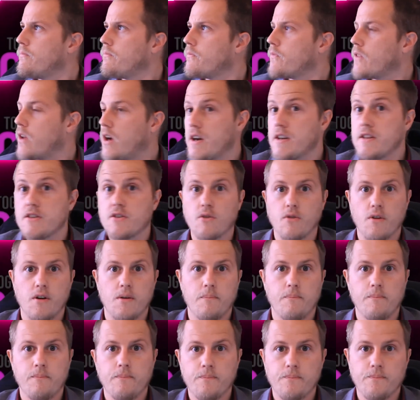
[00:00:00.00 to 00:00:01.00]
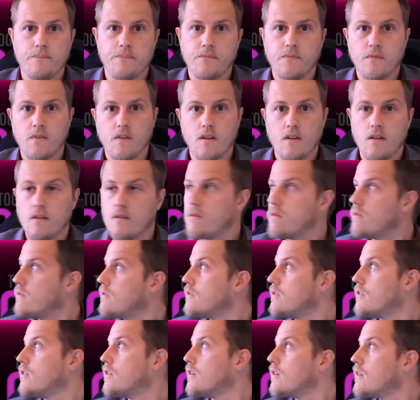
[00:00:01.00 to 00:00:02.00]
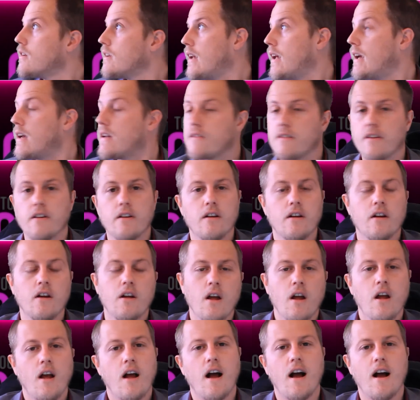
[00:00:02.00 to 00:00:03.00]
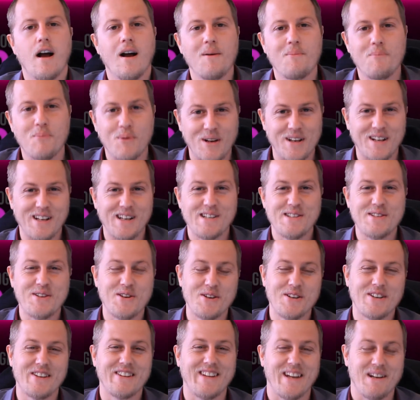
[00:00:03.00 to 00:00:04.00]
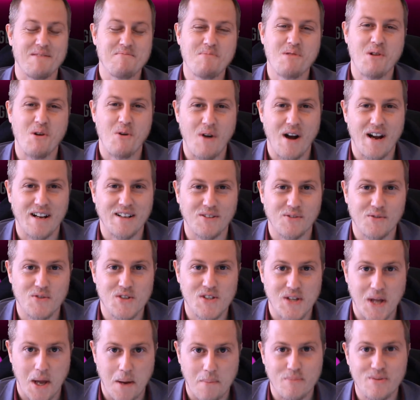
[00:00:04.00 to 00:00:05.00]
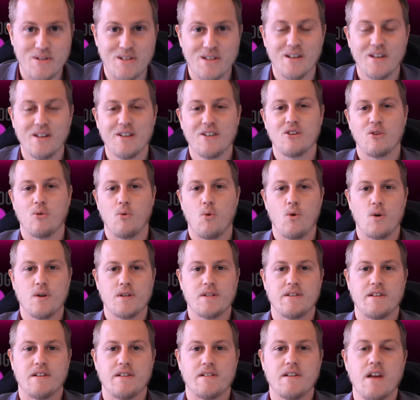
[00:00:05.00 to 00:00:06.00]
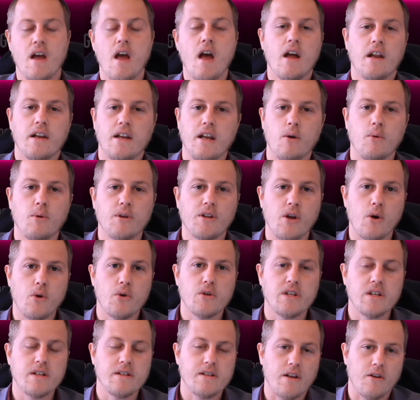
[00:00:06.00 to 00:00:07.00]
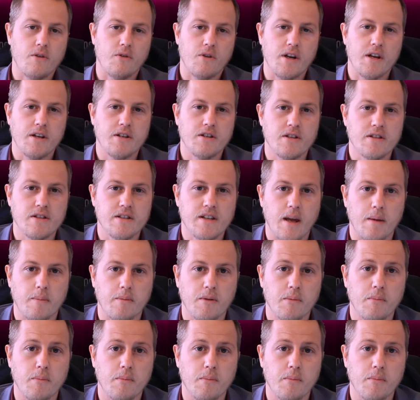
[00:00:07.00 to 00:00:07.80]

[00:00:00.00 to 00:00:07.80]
Ice cream. Class. Uh, but it is good to take proactive steps towards this. Now, with those considerations kept in